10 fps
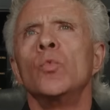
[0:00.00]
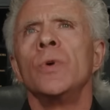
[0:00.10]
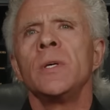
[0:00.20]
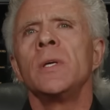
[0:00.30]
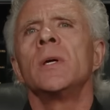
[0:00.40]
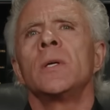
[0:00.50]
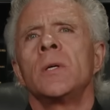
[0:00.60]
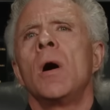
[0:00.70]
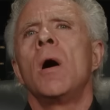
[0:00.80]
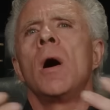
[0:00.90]
we get
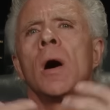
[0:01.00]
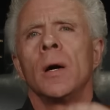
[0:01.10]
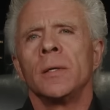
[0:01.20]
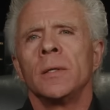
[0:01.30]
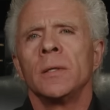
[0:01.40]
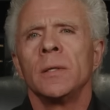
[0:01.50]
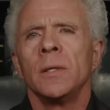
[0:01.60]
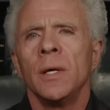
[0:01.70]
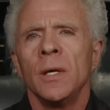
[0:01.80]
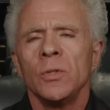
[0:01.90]
God
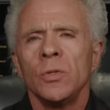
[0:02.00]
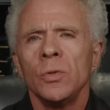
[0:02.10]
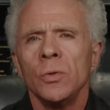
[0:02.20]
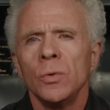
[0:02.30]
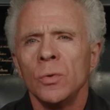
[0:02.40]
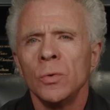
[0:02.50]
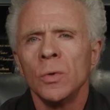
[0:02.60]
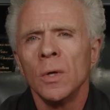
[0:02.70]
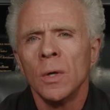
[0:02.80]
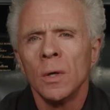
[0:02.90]
into